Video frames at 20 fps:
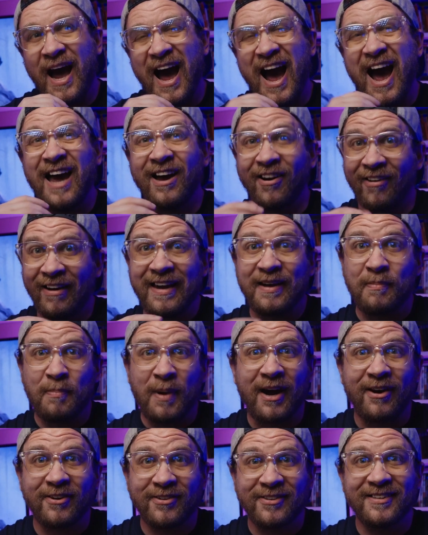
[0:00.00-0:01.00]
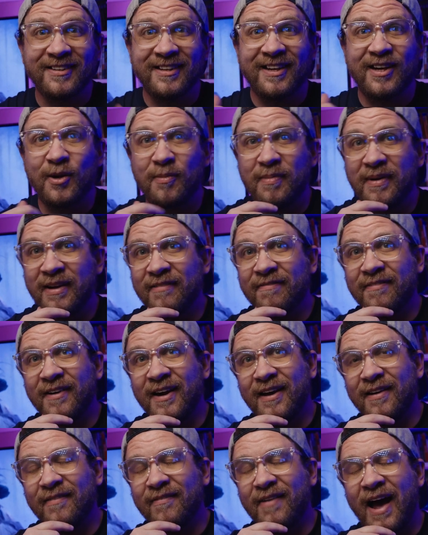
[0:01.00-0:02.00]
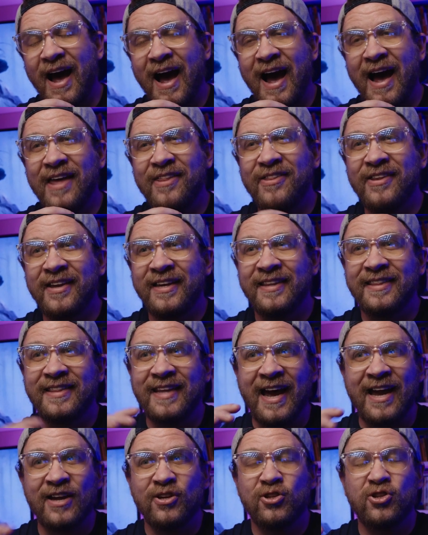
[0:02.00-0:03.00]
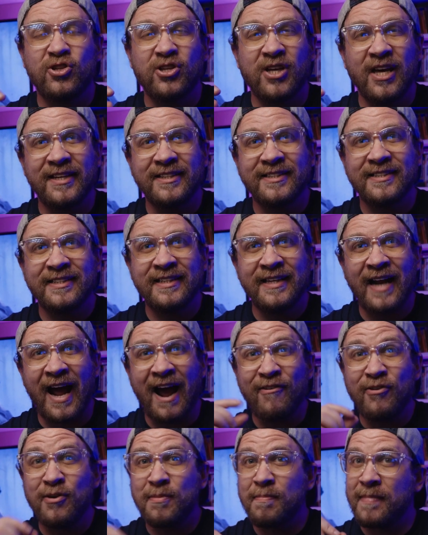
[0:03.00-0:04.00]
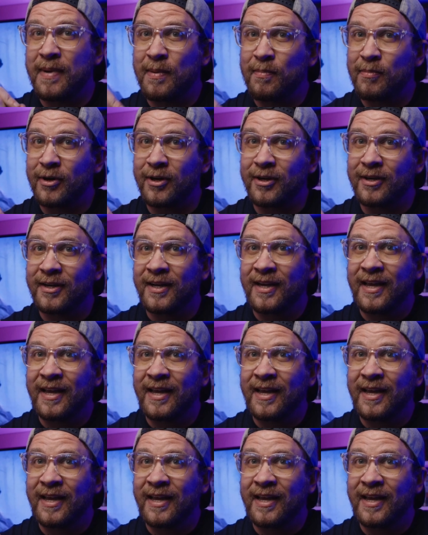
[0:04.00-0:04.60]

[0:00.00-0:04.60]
I like Pirates of the Caribbean 5. I think that chasing, I remember,